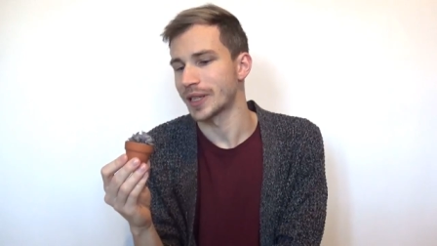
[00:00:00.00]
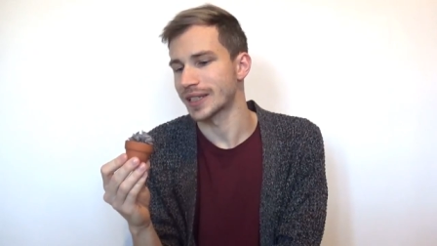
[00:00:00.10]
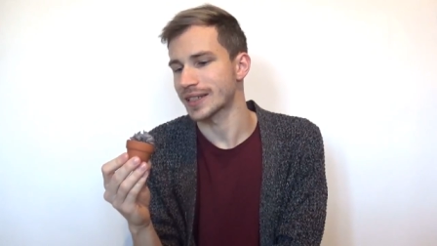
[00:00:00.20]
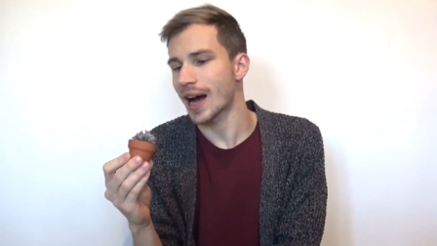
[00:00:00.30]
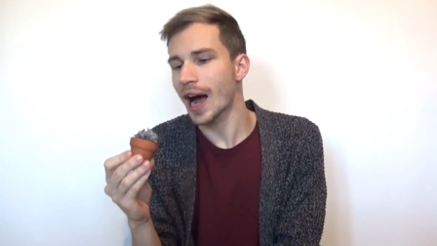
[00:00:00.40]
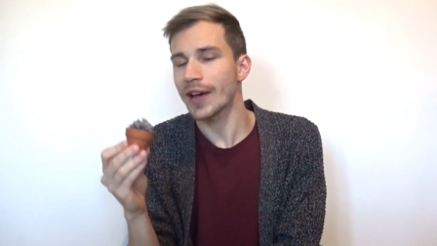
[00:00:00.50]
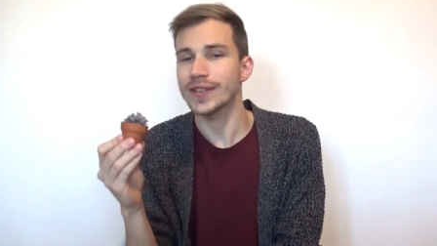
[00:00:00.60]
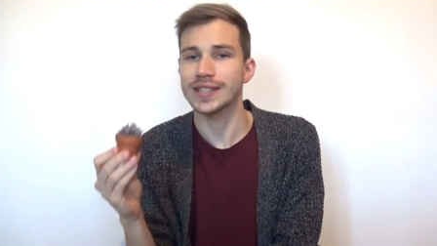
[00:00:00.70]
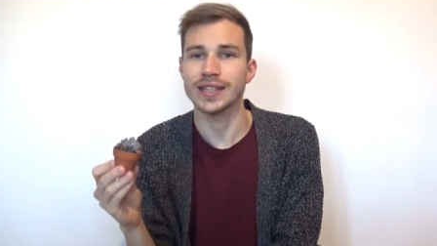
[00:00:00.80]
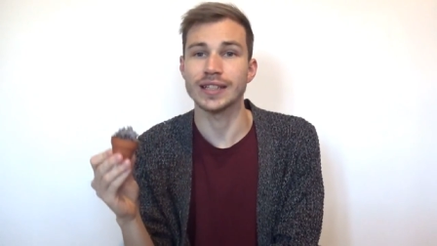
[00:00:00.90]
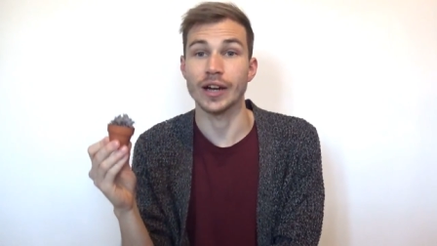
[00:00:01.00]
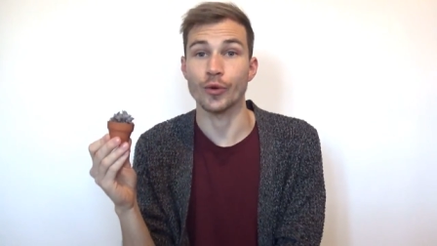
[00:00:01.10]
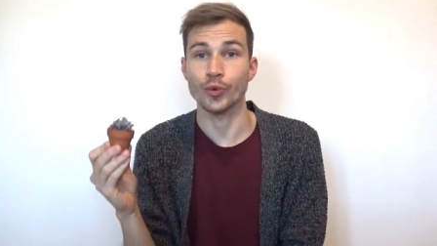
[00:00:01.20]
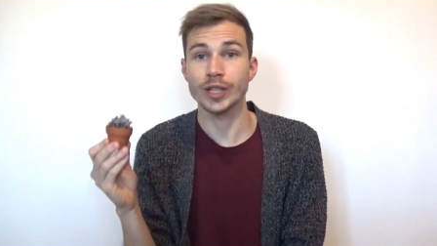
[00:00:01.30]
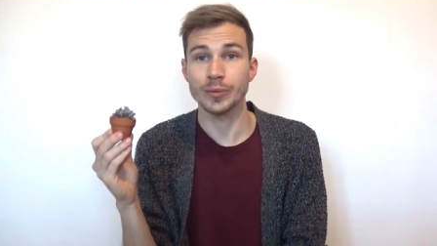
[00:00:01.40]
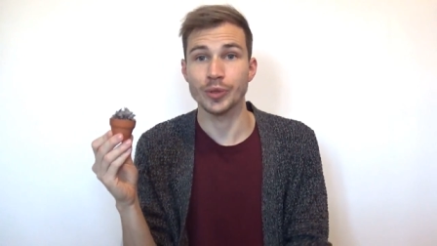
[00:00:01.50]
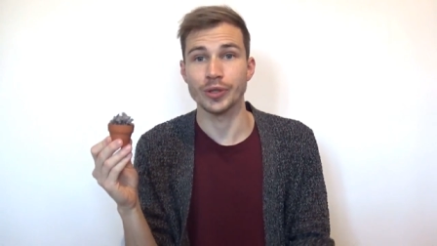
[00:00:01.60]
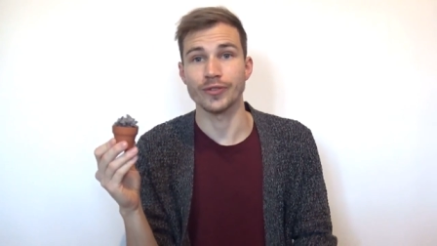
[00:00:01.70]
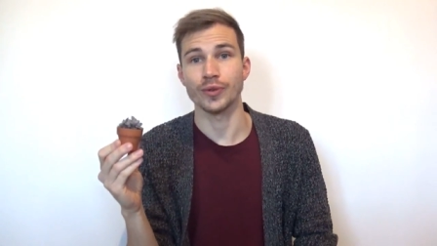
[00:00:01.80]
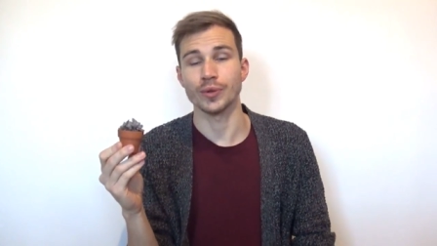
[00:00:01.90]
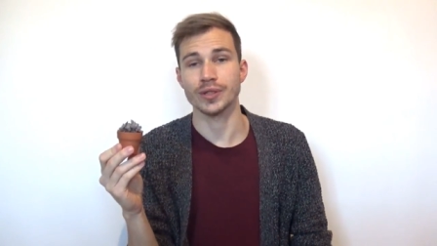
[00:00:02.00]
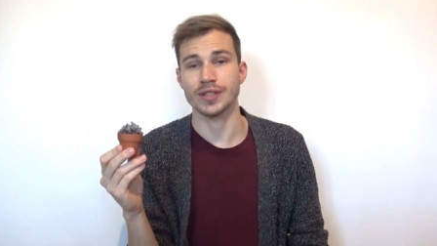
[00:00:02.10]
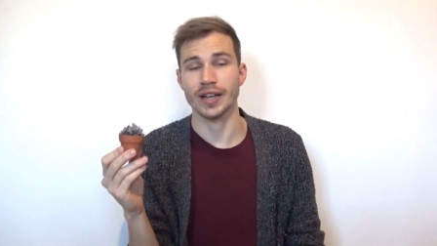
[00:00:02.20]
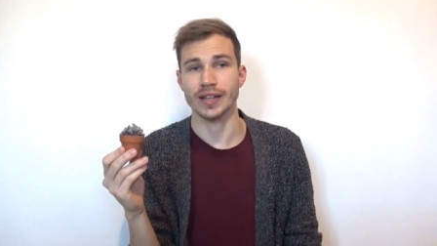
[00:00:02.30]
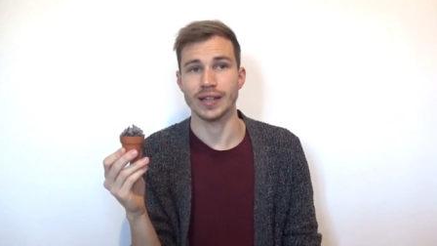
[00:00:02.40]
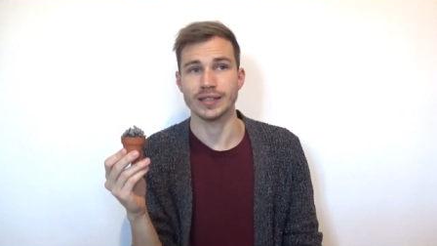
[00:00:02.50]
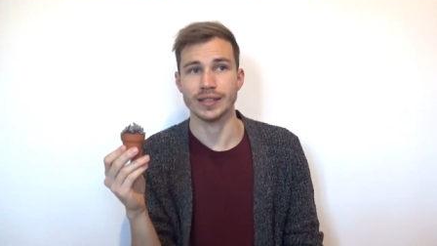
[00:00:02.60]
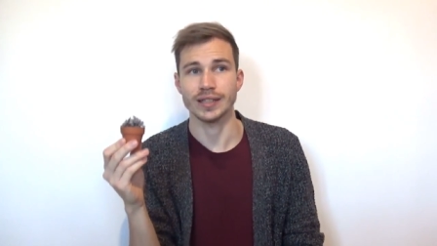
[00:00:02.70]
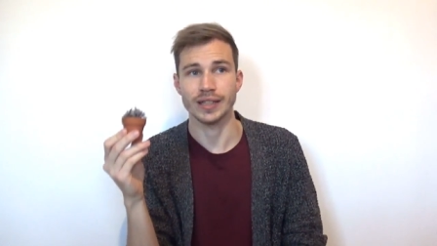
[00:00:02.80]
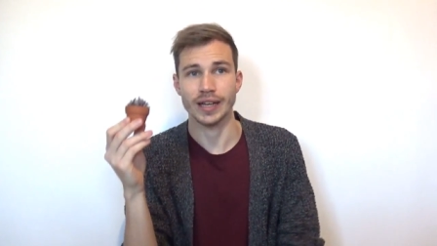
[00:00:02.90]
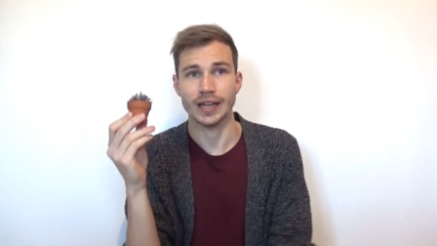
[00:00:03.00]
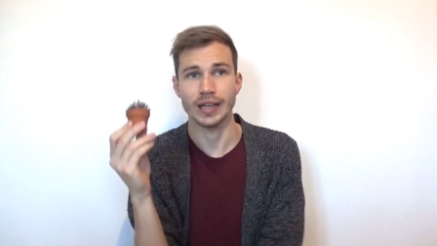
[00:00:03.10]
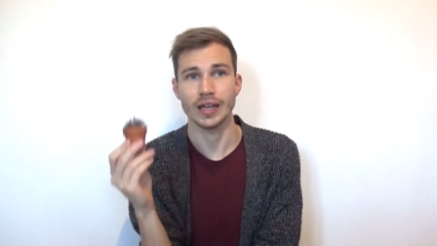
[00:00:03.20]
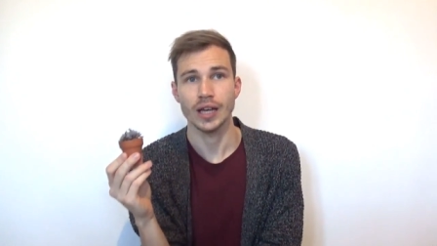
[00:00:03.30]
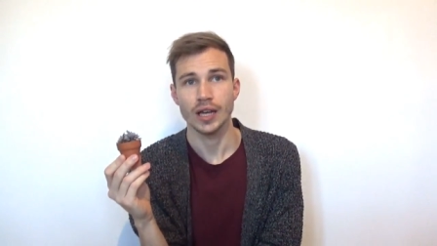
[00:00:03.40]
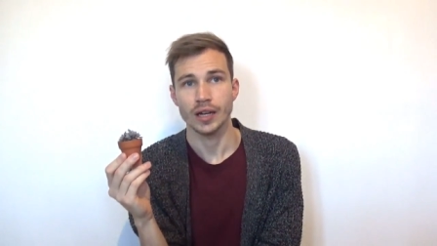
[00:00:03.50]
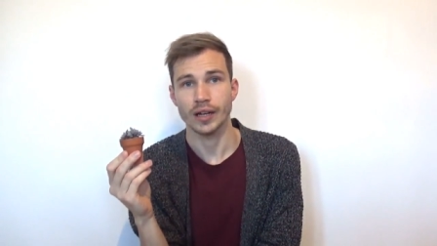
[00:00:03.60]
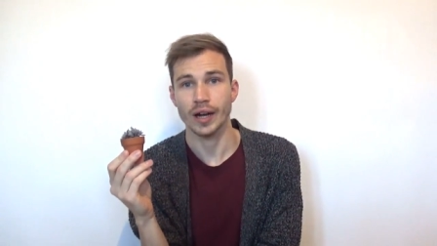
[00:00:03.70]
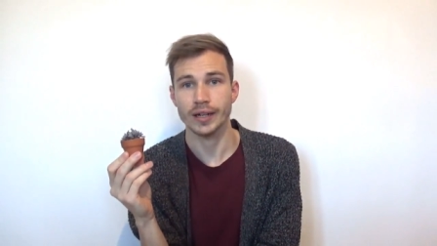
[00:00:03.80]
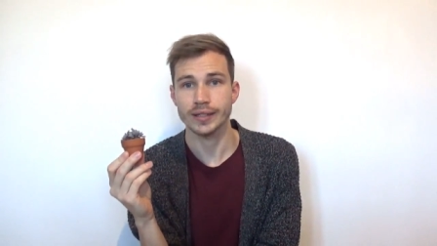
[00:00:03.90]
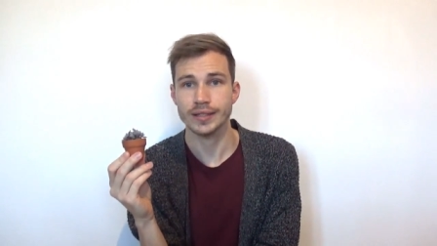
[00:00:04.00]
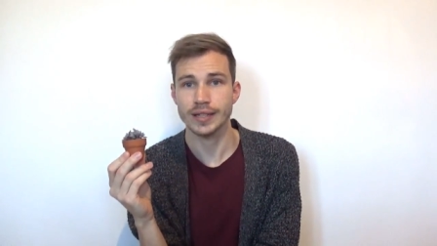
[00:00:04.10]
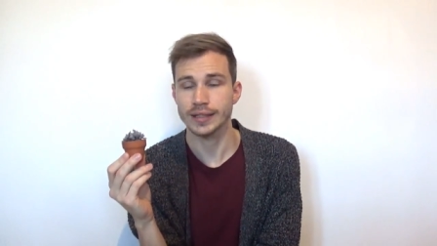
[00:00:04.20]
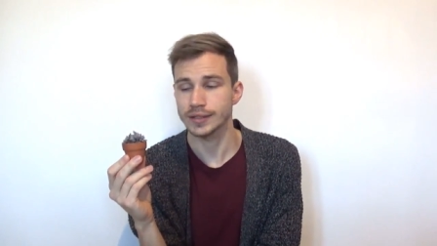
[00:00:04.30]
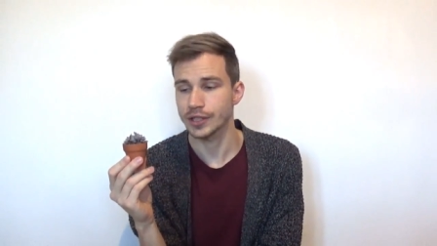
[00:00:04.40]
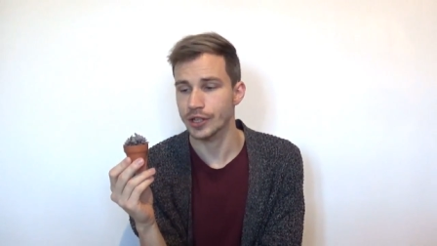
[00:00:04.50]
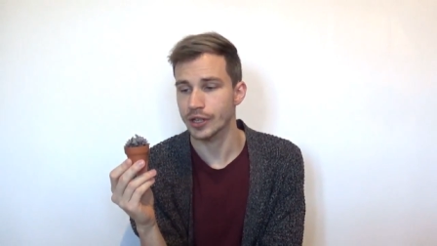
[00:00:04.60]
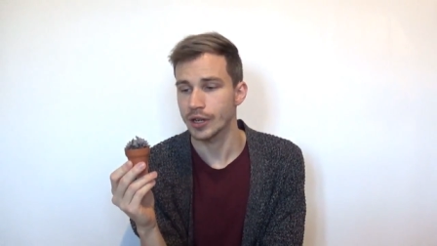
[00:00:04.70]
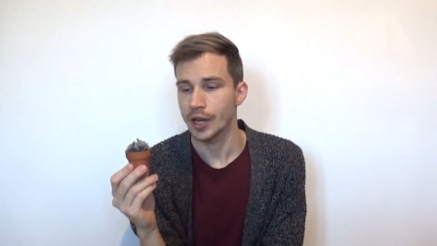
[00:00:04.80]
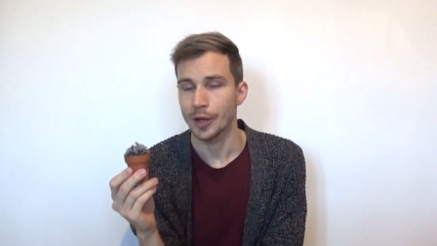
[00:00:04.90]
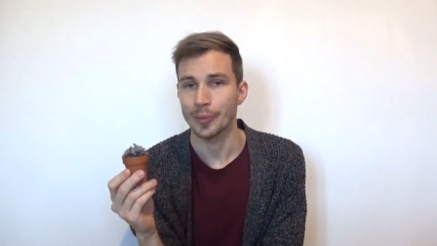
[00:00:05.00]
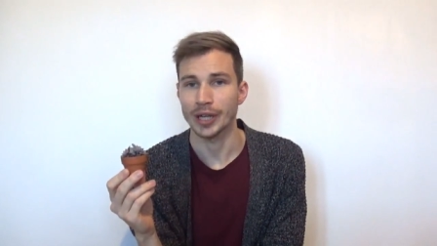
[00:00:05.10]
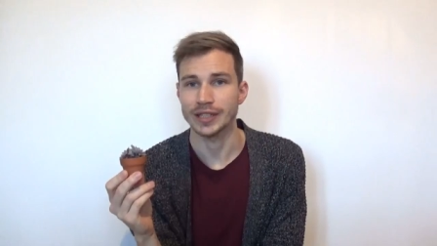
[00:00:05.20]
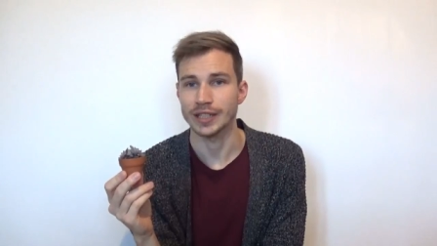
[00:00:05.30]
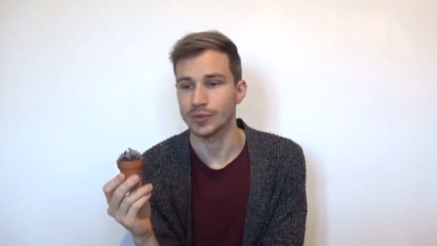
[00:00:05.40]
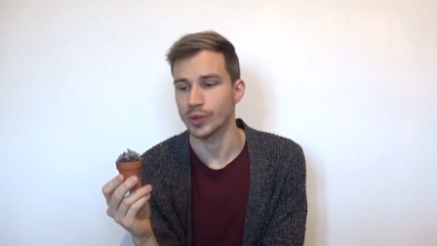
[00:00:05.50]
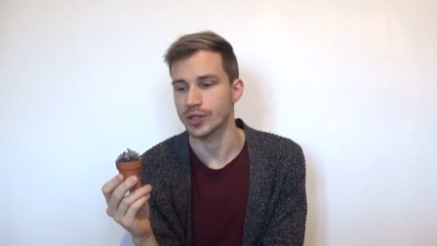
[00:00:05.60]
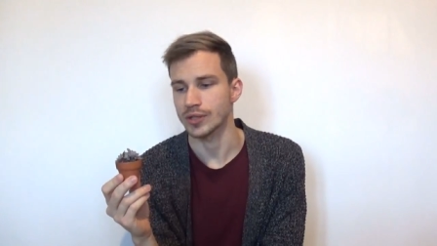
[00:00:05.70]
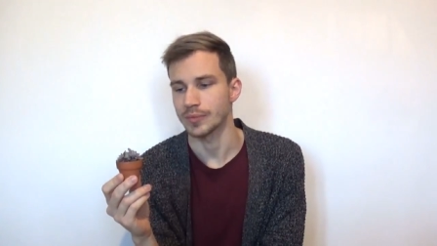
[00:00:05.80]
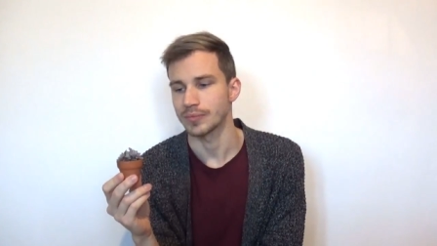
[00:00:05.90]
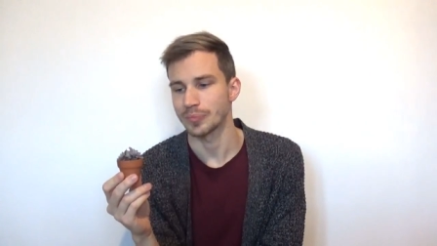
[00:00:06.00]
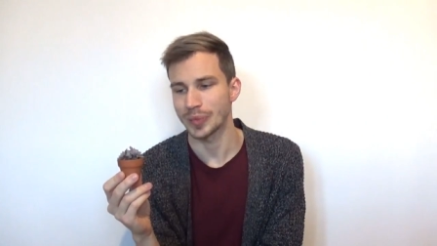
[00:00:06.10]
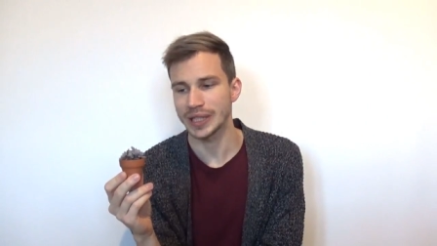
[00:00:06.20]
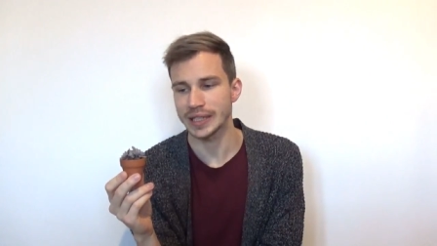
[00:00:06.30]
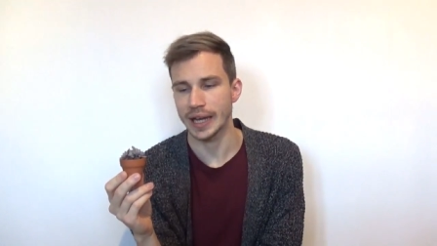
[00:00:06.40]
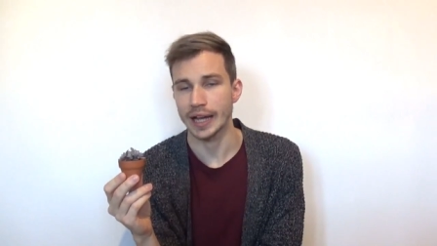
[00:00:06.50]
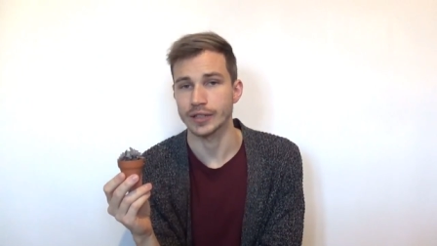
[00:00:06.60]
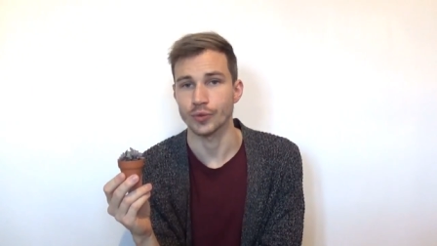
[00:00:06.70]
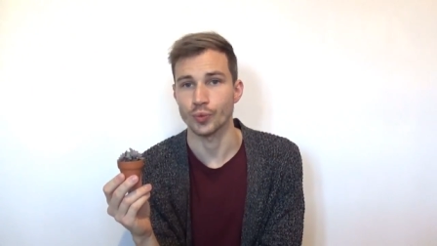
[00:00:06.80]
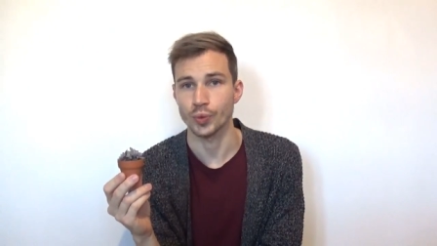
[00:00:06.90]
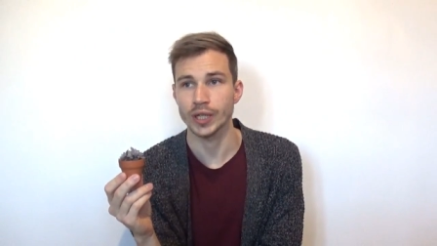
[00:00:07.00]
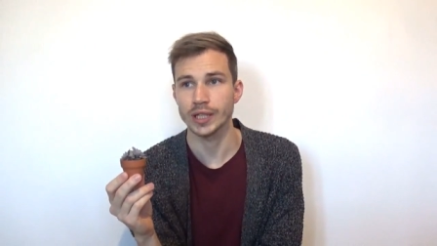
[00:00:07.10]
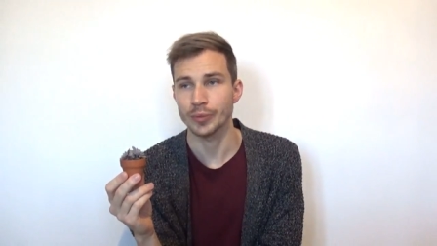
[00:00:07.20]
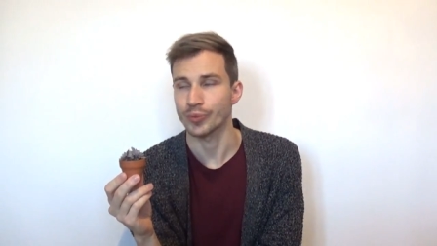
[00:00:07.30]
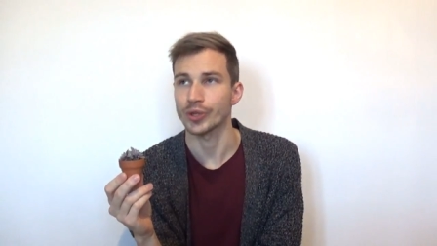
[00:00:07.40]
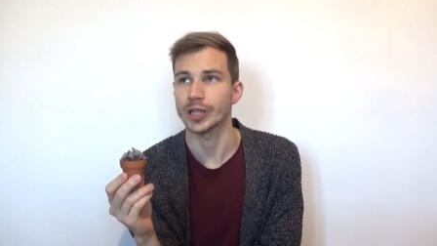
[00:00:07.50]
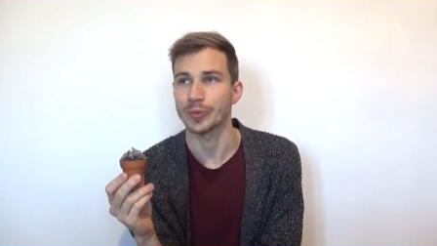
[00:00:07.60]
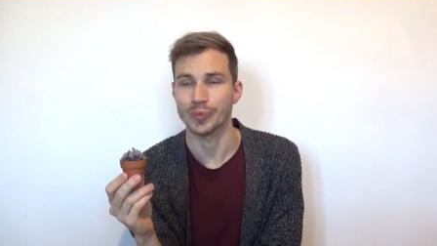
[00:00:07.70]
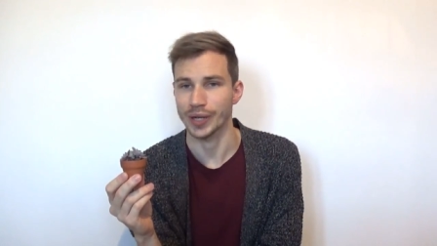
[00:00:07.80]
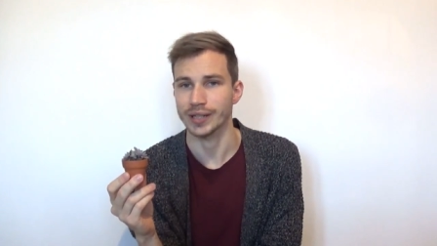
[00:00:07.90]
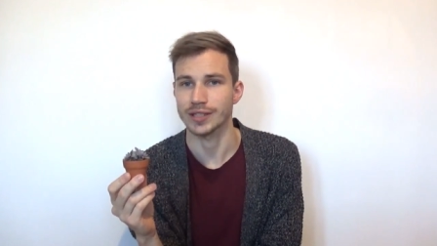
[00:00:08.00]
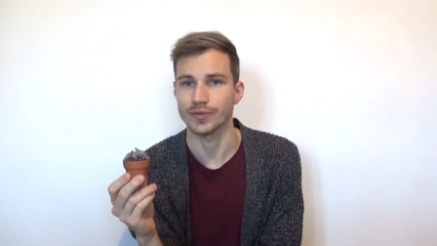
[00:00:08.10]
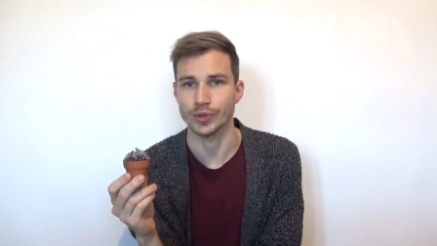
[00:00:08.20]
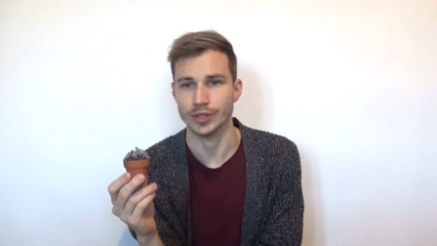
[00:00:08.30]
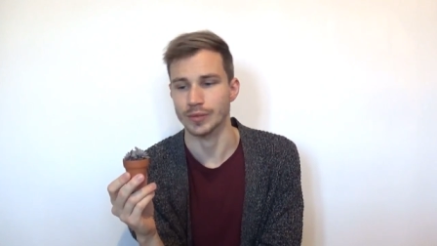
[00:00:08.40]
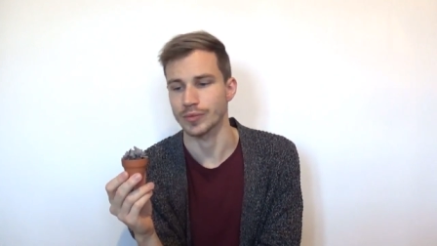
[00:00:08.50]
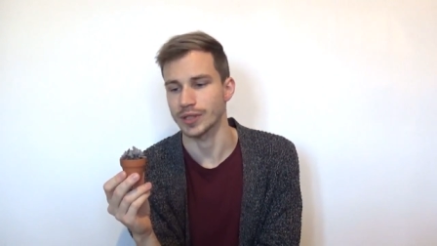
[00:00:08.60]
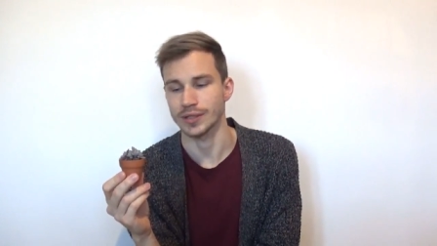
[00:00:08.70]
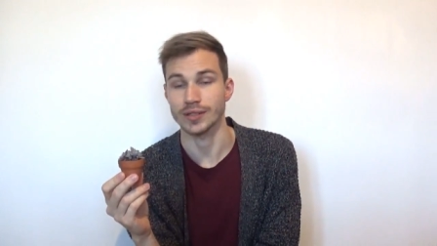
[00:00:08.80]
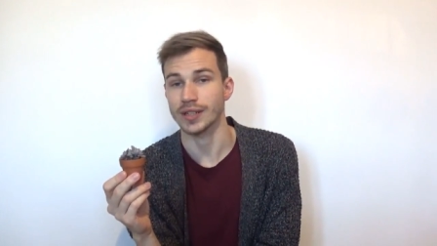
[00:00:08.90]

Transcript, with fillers: because I've seen a really beautiful succulent in a garden center, but it was big and really, really pricey for some reason.